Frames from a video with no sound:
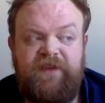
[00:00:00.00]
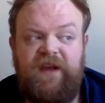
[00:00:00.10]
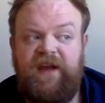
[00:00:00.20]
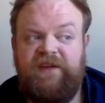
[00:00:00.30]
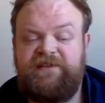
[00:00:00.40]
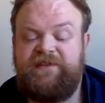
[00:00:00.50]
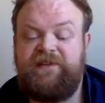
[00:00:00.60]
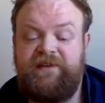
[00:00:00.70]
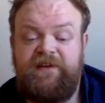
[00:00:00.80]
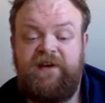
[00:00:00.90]

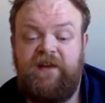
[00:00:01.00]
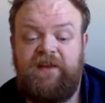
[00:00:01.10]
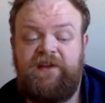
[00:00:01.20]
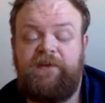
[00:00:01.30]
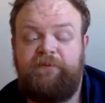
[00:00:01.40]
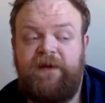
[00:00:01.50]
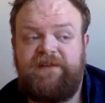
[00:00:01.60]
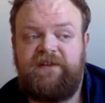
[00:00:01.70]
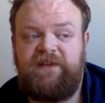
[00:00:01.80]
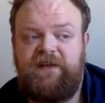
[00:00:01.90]
"Yes, I think you'd
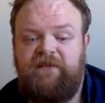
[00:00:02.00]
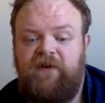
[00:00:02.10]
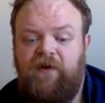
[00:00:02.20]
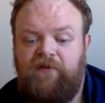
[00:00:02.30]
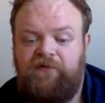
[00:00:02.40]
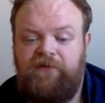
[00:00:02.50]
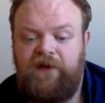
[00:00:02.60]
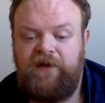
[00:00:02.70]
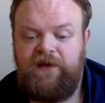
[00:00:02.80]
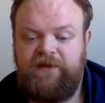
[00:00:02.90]
better leave off,"
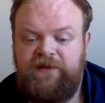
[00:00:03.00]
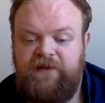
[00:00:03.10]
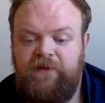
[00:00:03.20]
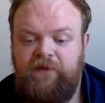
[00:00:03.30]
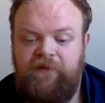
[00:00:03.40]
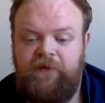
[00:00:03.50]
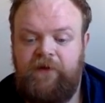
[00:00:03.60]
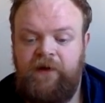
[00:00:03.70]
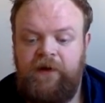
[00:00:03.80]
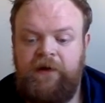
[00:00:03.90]
said the
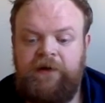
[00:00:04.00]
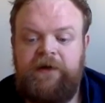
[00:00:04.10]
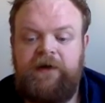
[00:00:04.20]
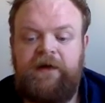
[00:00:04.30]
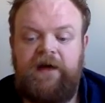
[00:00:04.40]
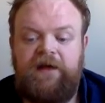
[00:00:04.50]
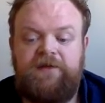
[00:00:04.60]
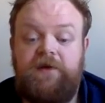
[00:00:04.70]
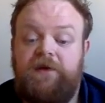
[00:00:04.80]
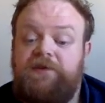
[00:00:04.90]
Gryphon, and Alice
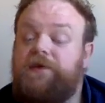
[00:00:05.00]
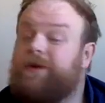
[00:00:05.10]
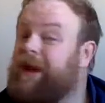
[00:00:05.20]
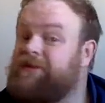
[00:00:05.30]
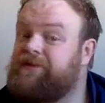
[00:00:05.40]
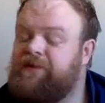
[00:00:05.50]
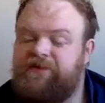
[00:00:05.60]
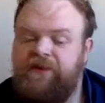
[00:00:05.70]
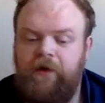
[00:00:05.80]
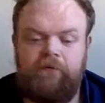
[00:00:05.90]
was only too glad to do
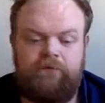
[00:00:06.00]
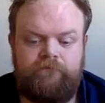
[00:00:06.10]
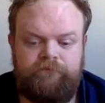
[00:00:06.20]
so.